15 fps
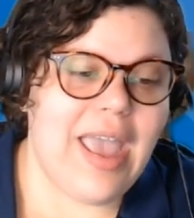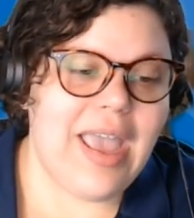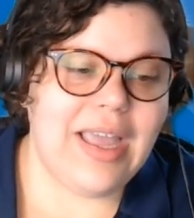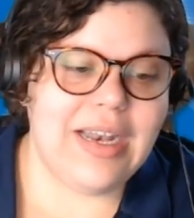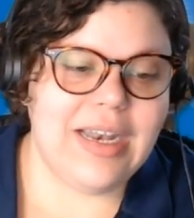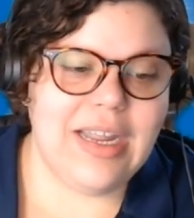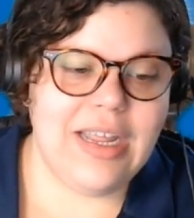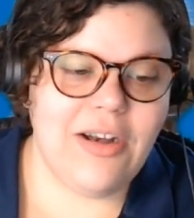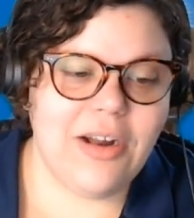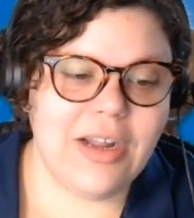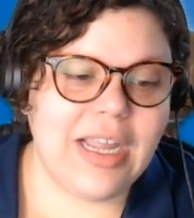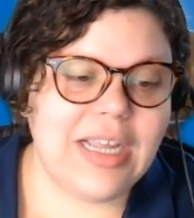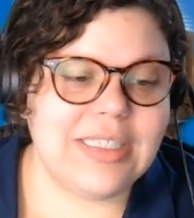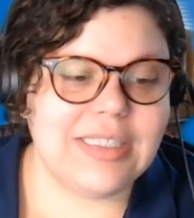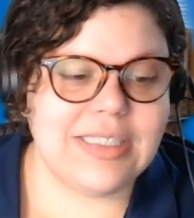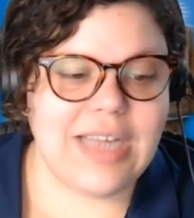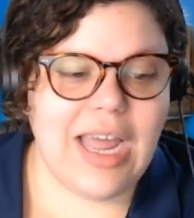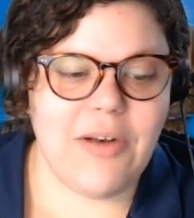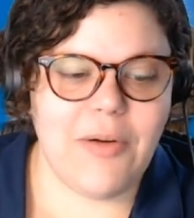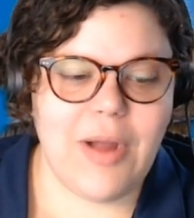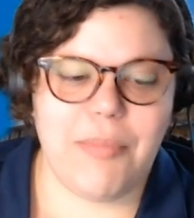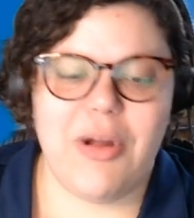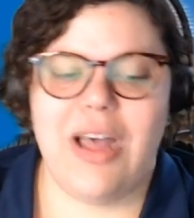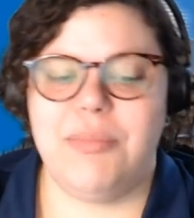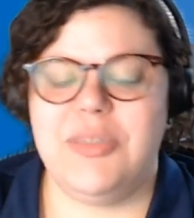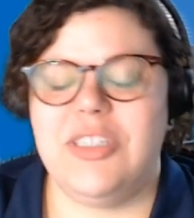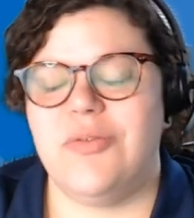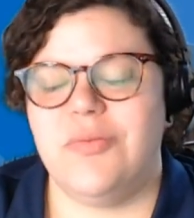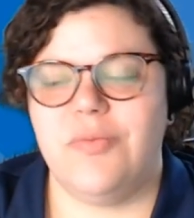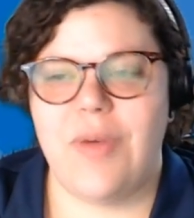And in our case, Datawrapper
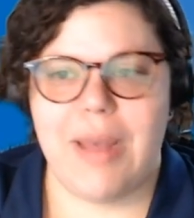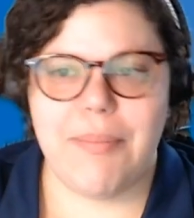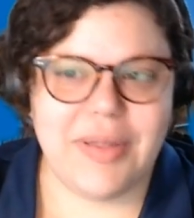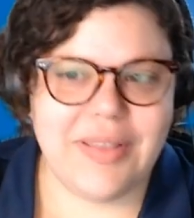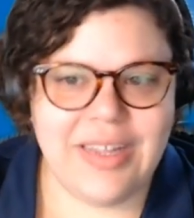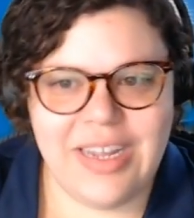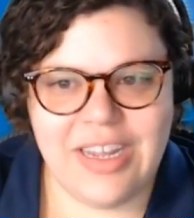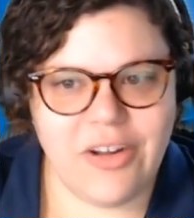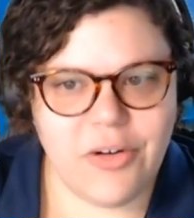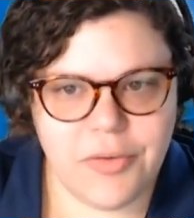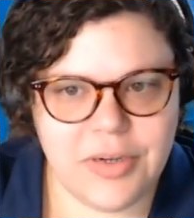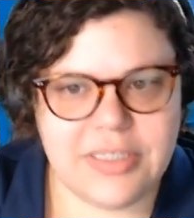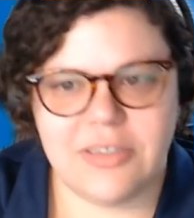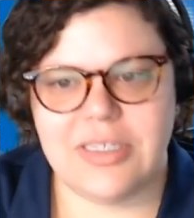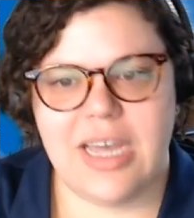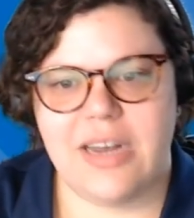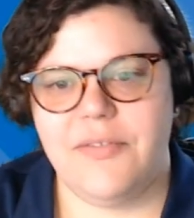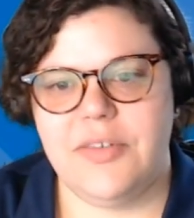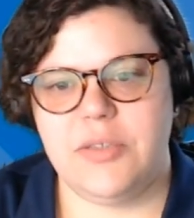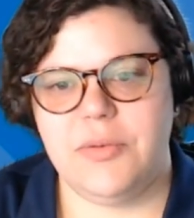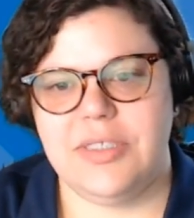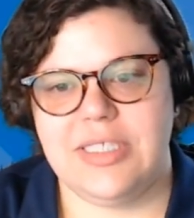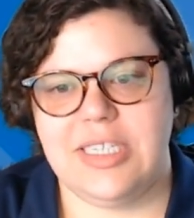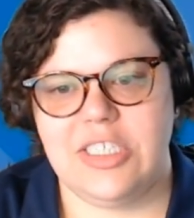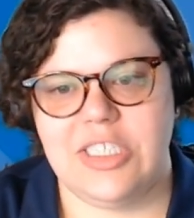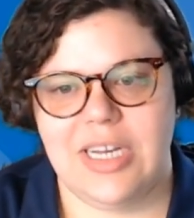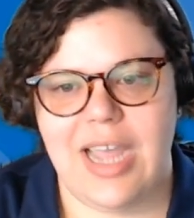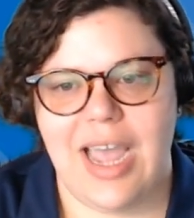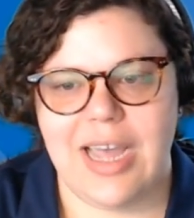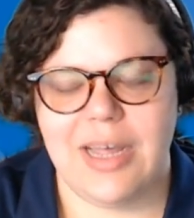helped us rapidly increase our data
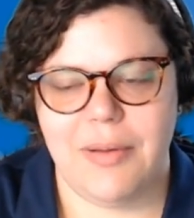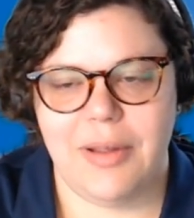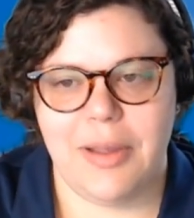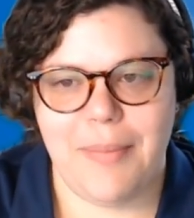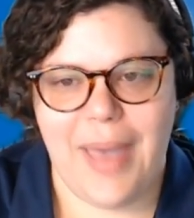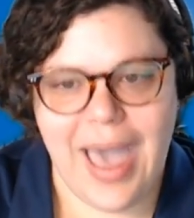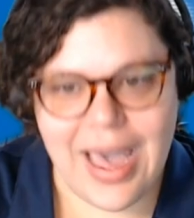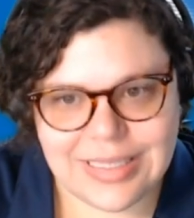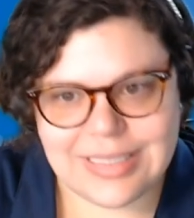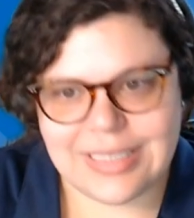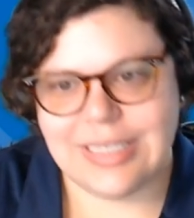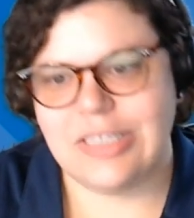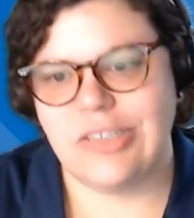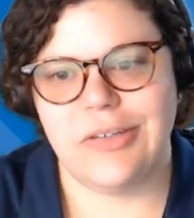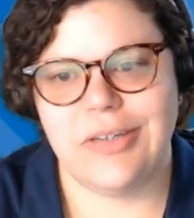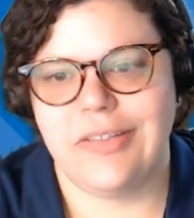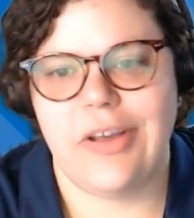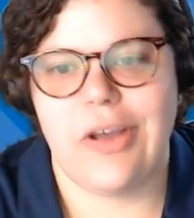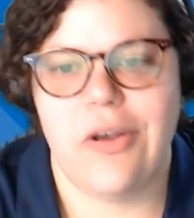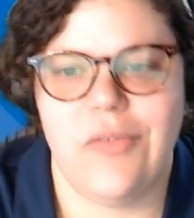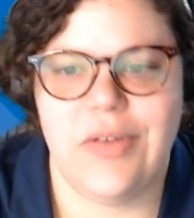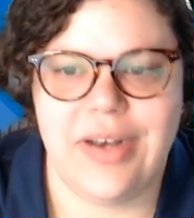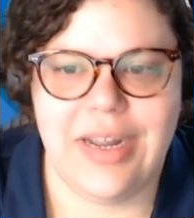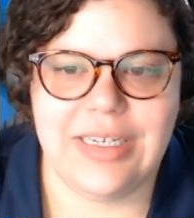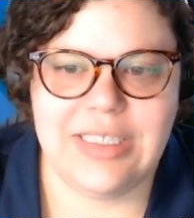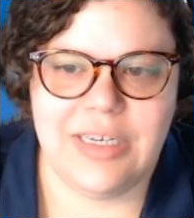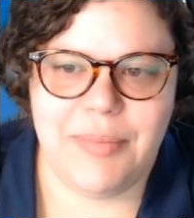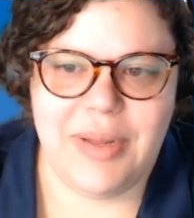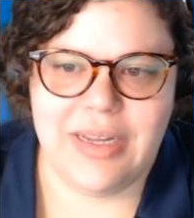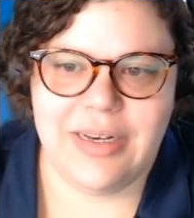visualization capacity during the
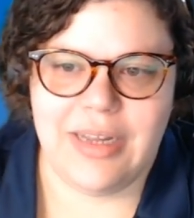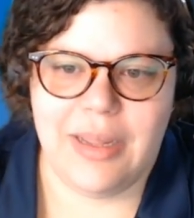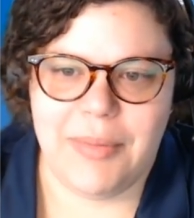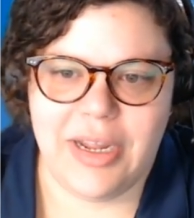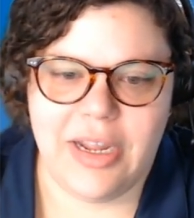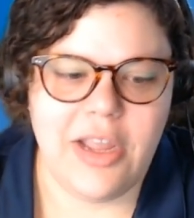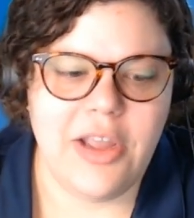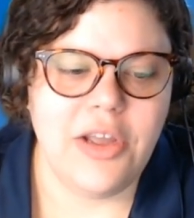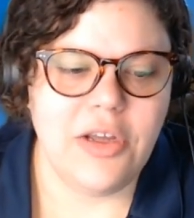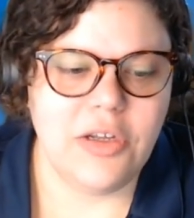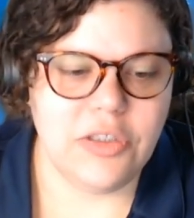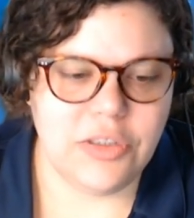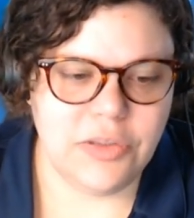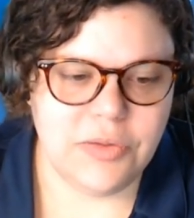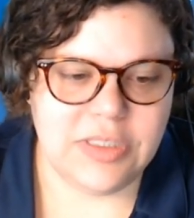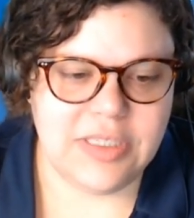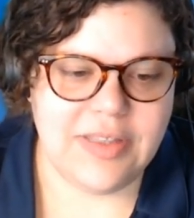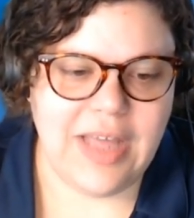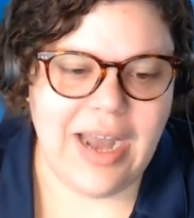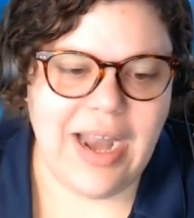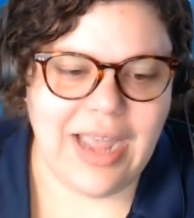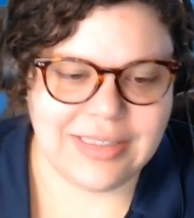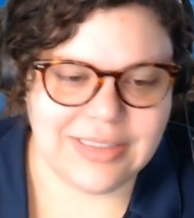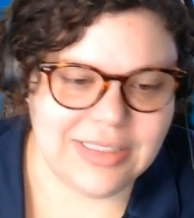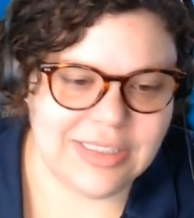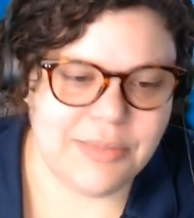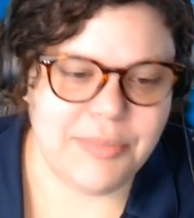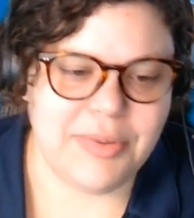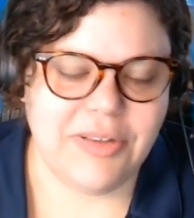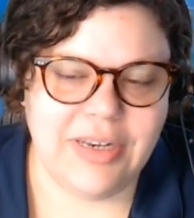COVID-19 pandemic due to that
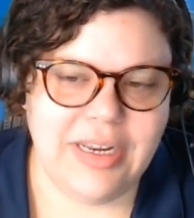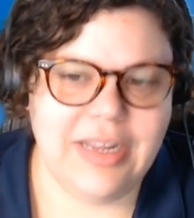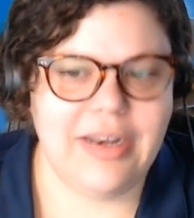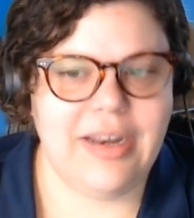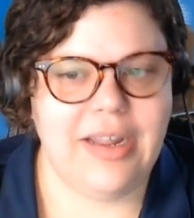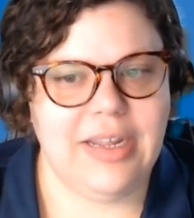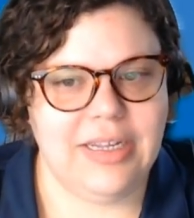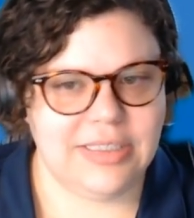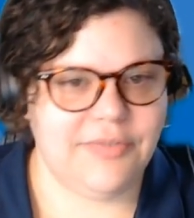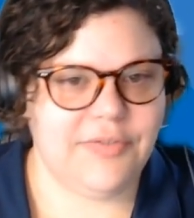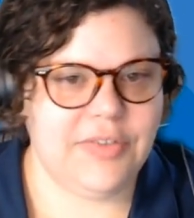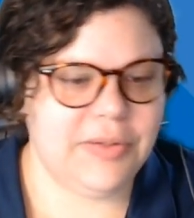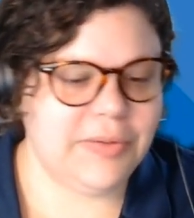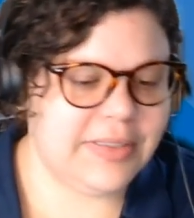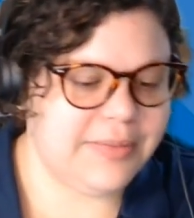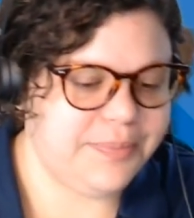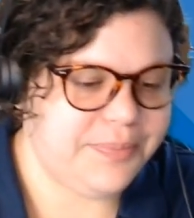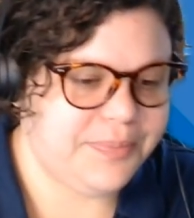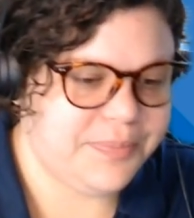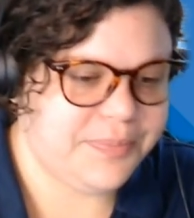accessibility and ease of use.